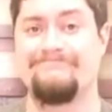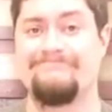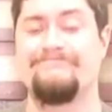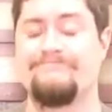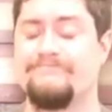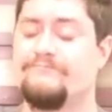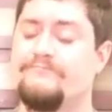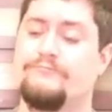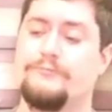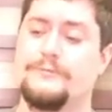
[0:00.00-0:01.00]

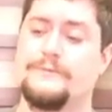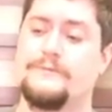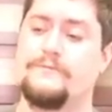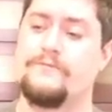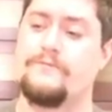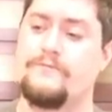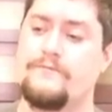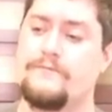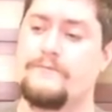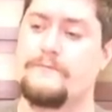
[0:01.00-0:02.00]

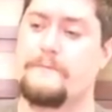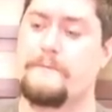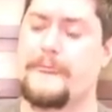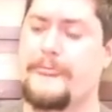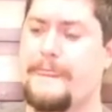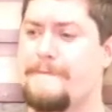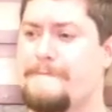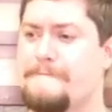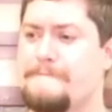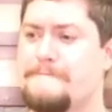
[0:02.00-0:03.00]

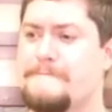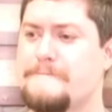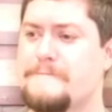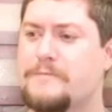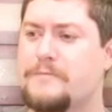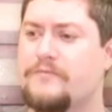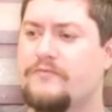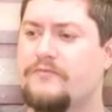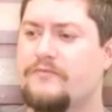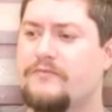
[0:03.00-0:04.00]

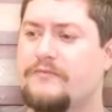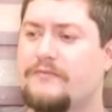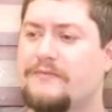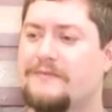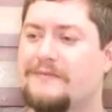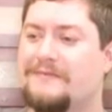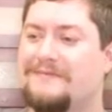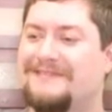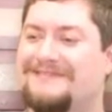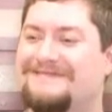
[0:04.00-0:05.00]

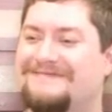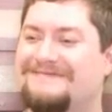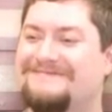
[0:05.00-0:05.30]
No words are spoken by the person on screen.